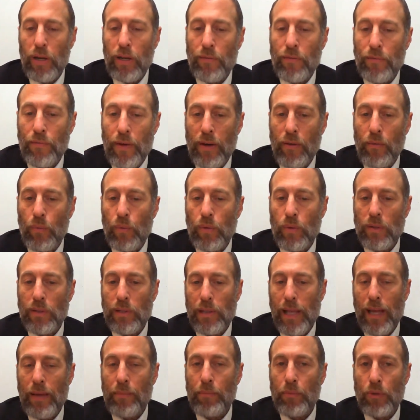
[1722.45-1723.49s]
And if anyone
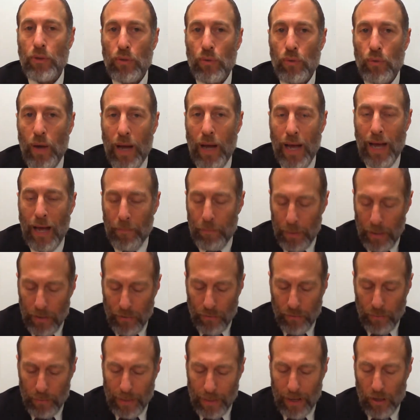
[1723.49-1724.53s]
claims to be
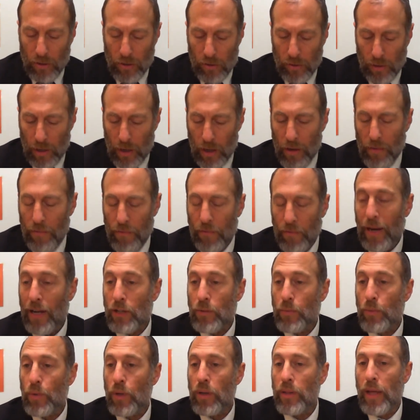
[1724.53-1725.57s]
from the house of
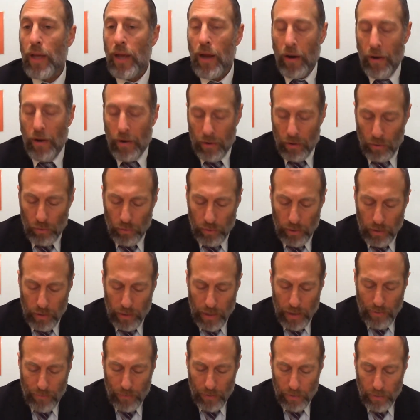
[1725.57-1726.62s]
Chashmonoi, they are only an
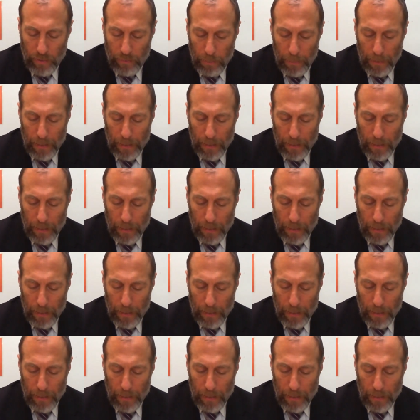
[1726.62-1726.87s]
Eved.